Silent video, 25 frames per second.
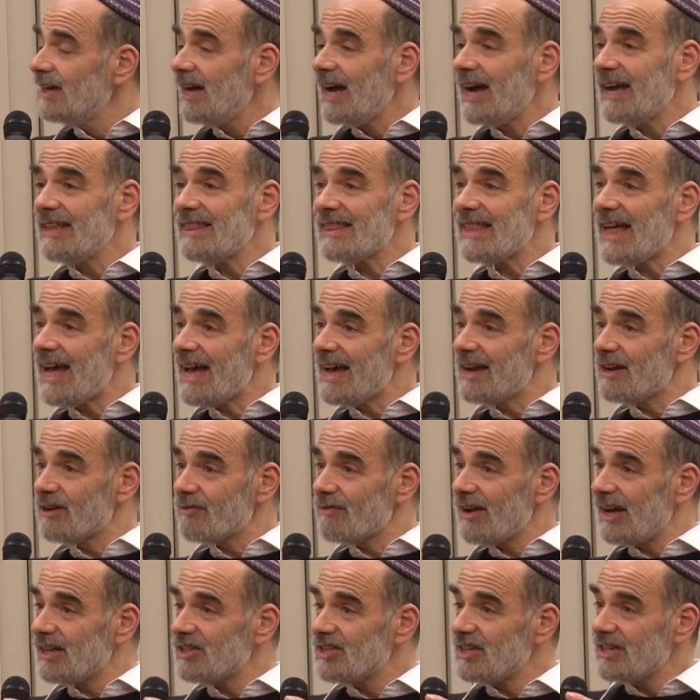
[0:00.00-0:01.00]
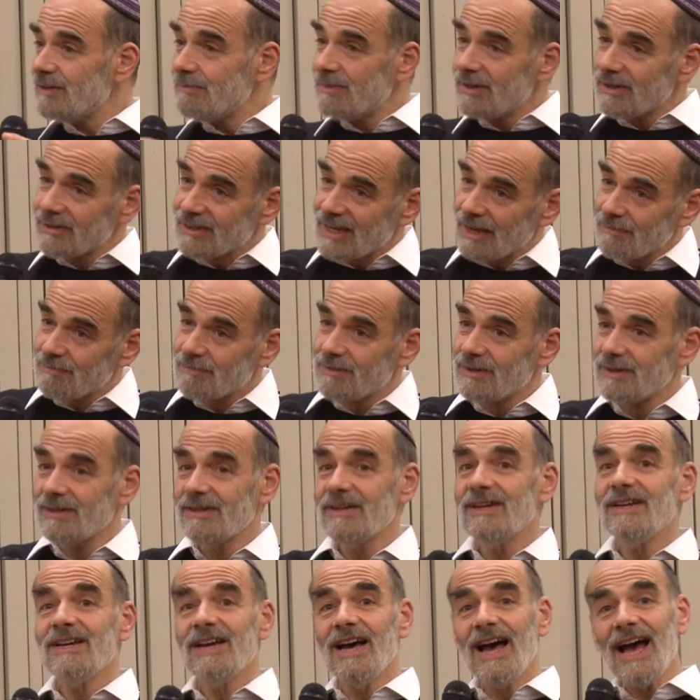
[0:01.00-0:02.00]
and that gradually built up,
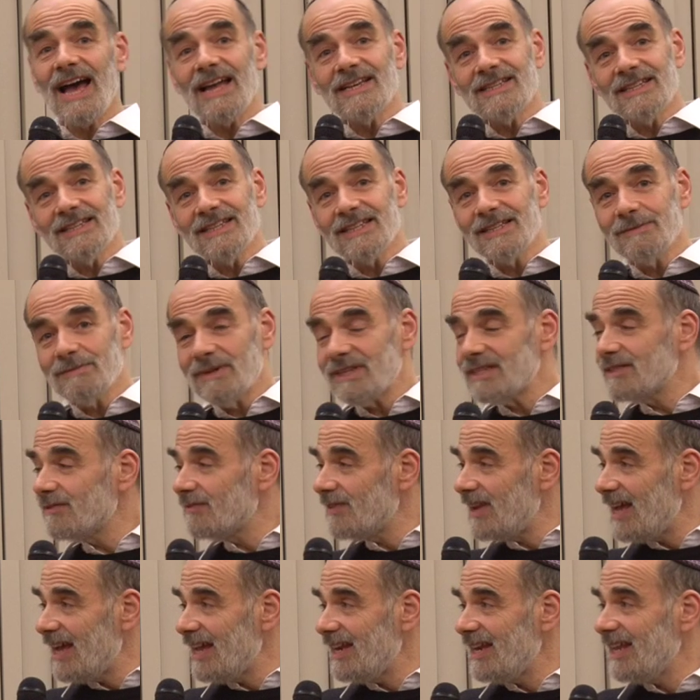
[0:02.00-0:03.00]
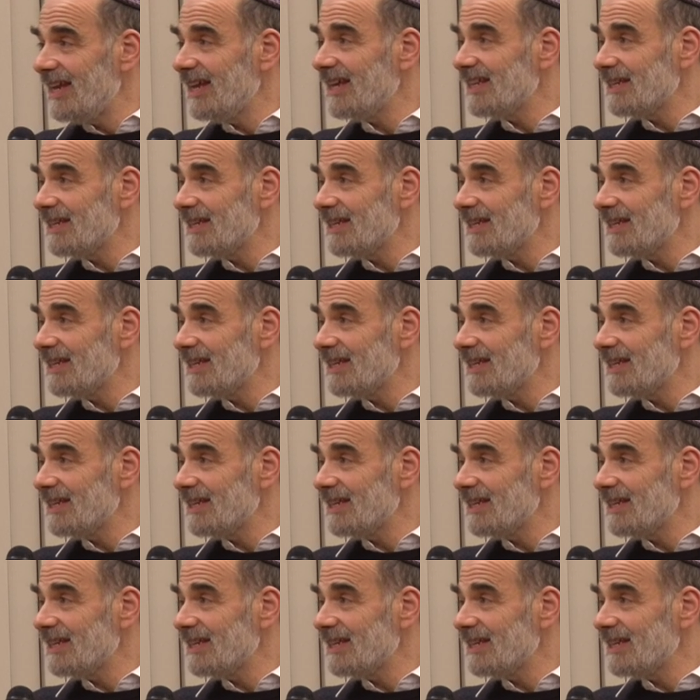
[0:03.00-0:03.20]
and a little bit of laning,